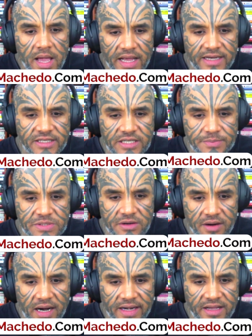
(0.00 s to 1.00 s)
Any tips
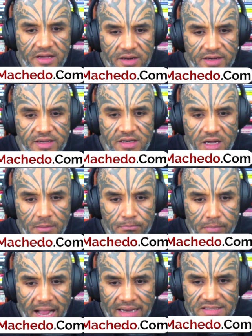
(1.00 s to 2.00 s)
regarding career
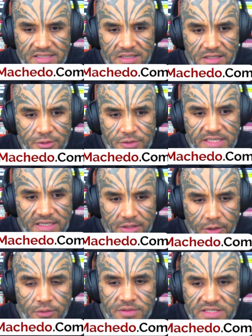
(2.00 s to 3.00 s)
comebacks, do's and
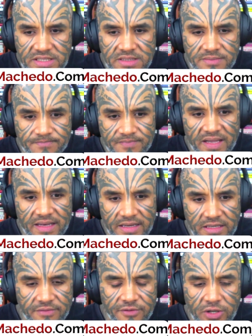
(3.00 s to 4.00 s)
don'ts in
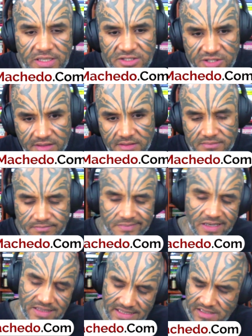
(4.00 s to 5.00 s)
interview in general?
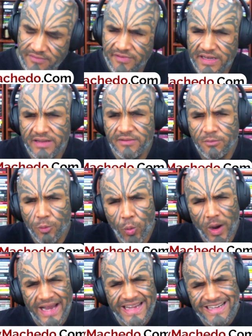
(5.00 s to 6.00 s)
That's a very
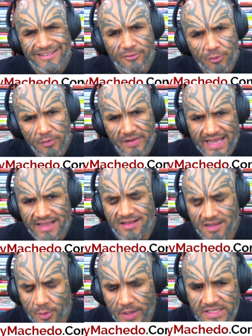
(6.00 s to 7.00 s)
wide, vague
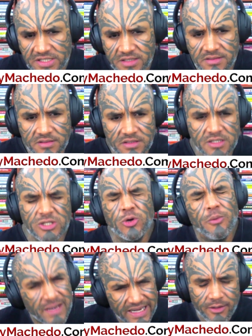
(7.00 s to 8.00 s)
question.
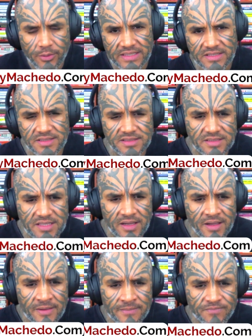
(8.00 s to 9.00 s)
Too many questions,
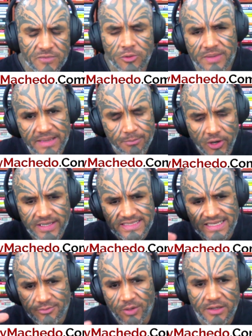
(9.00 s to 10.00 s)
too many
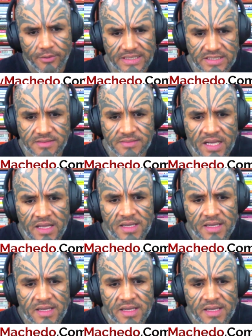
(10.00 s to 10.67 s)
points in one question.